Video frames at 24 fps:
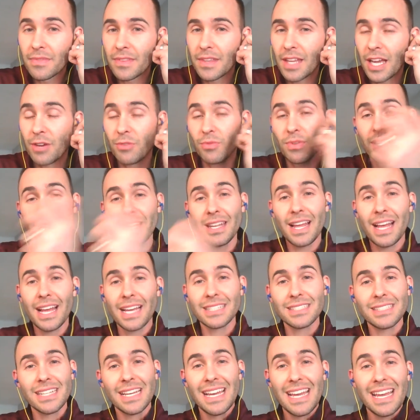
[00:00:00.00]
I
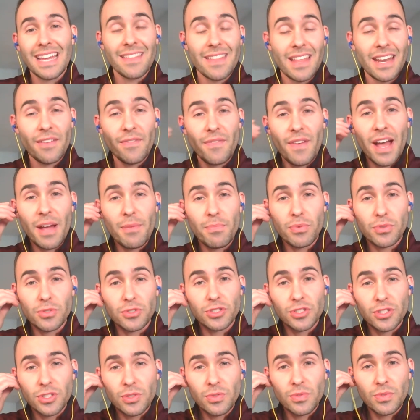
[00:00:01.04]
realized that if I
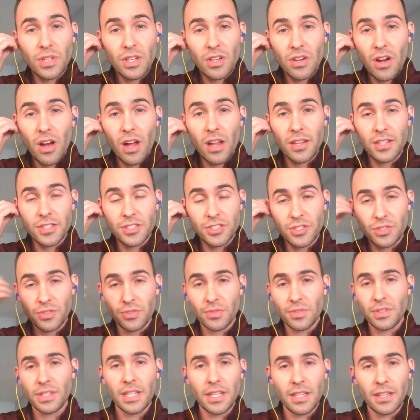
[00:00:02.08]
pursued the college
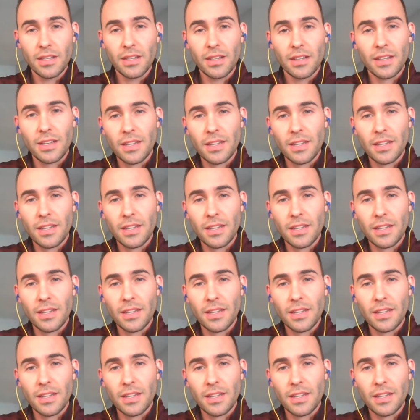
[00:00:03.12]
degree,